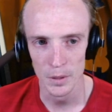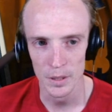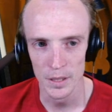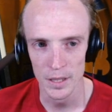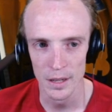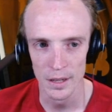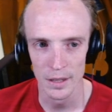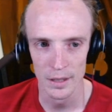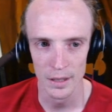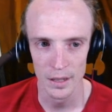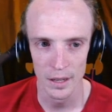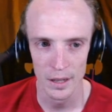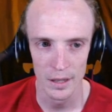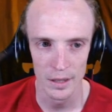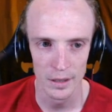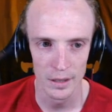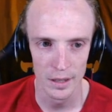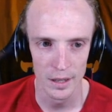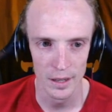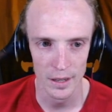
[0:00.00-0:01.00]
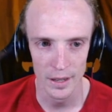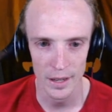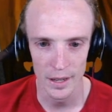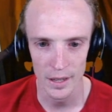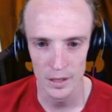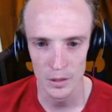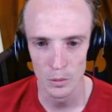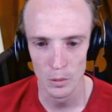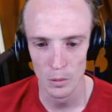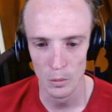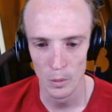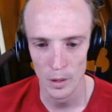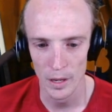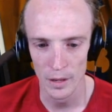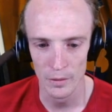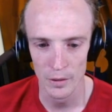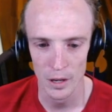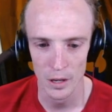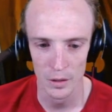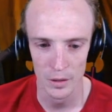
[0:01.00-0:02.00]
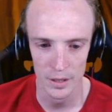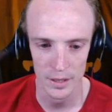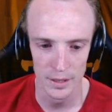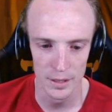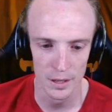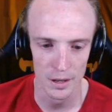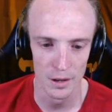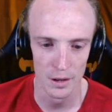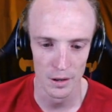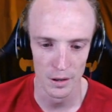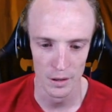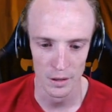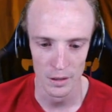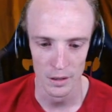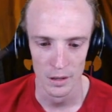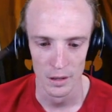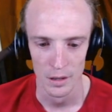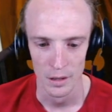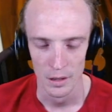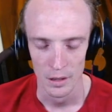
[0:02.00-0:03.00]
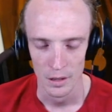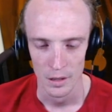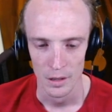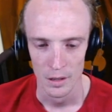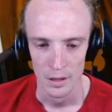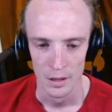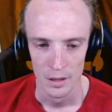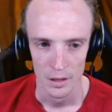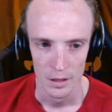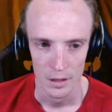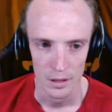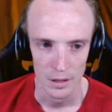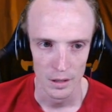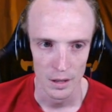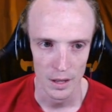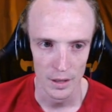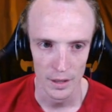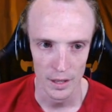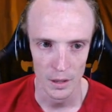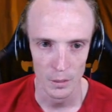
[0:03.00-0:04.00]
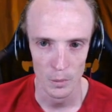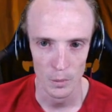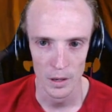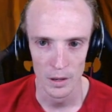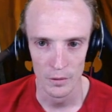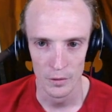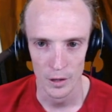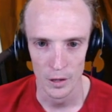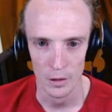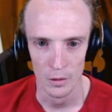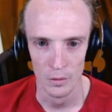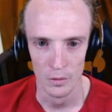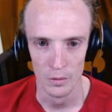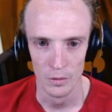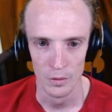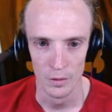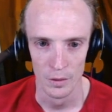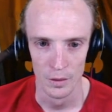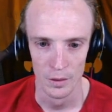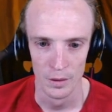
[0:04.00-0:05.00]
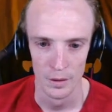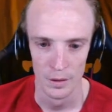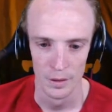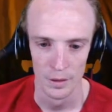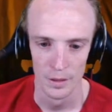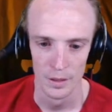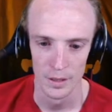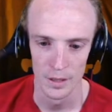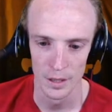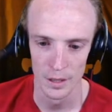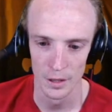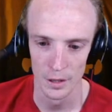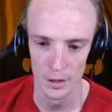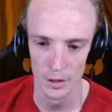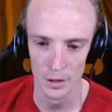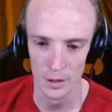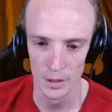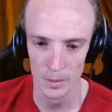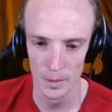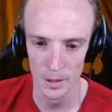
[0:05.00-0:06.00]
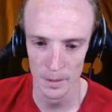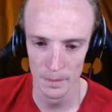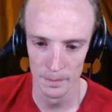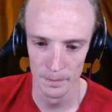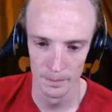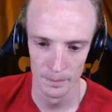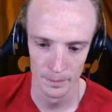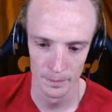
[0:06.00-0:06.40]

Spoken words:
put something that can get to a Weavile this turn, I think we evolve. It's going to Guzma.